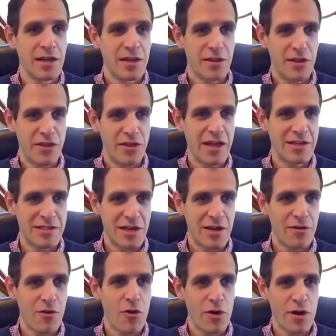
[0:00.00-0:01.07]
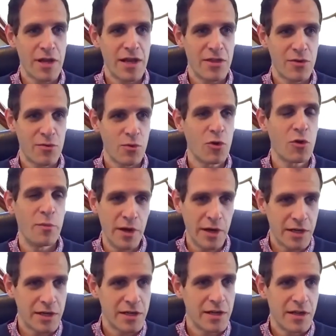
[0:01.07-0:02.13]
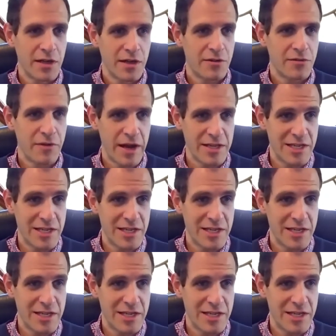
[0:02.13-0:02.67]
the things that are already in the rule book, right?